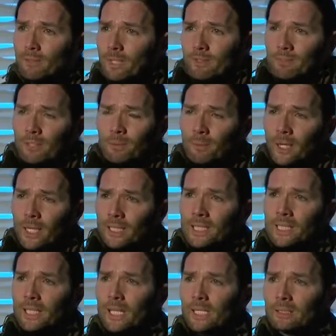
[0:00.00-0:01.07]
If the brain
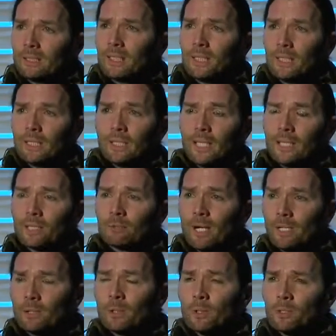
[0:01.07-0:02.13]
is not getting the
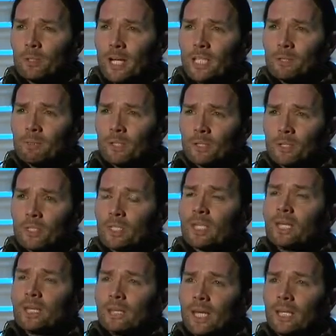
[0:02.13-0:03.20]
right neurotransmitters,
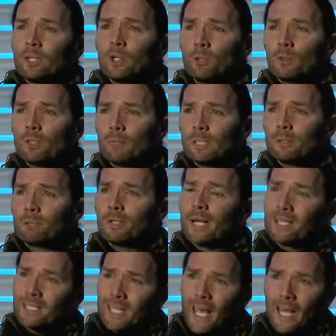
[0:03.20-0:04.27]
then you will be
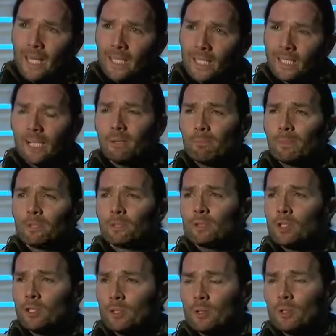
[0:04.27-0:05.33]
depressed, and the gut
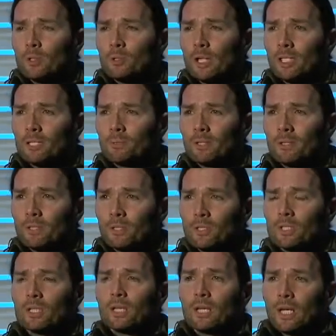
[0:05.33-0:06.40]
produces
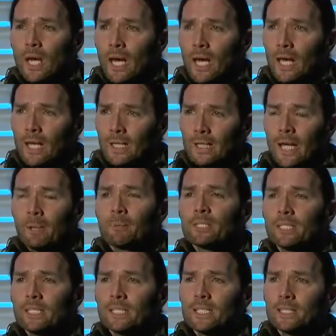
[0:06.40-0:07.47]
neurotransmitters and helps
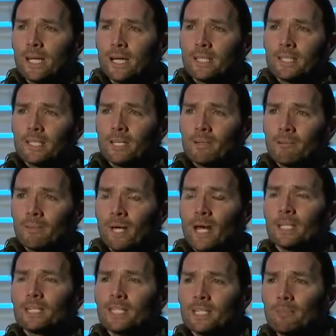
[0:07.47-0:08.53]
synthesize them
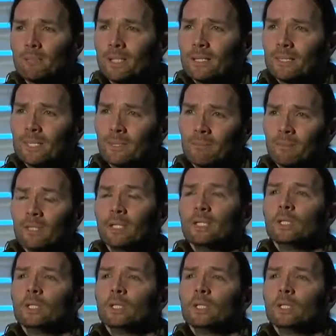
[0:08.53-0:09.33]
and assimilate them